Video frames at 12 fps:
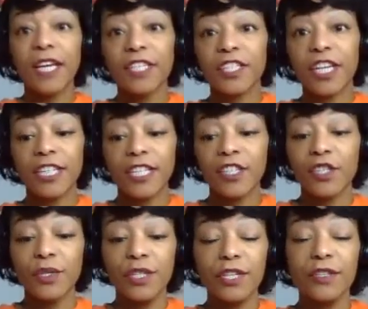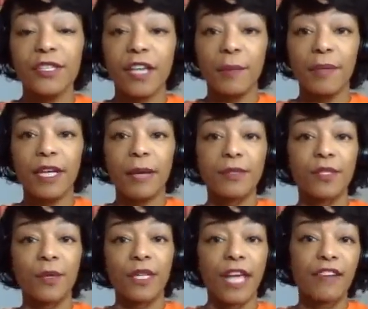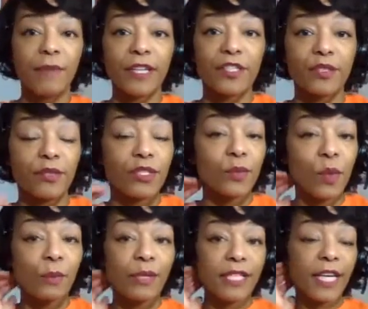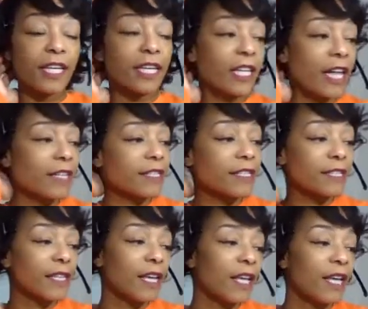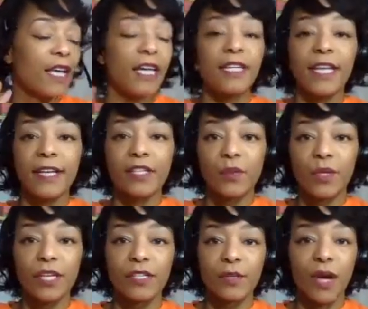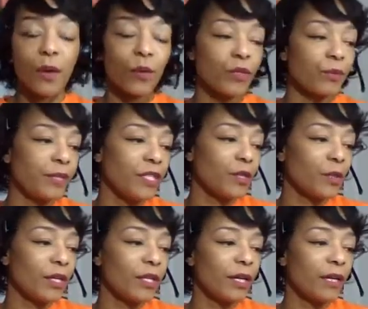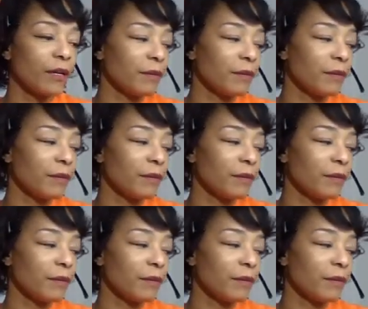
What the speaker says: Chinese New Year is coming up, so a lot of my students won't be taking classes next week, so I will be doing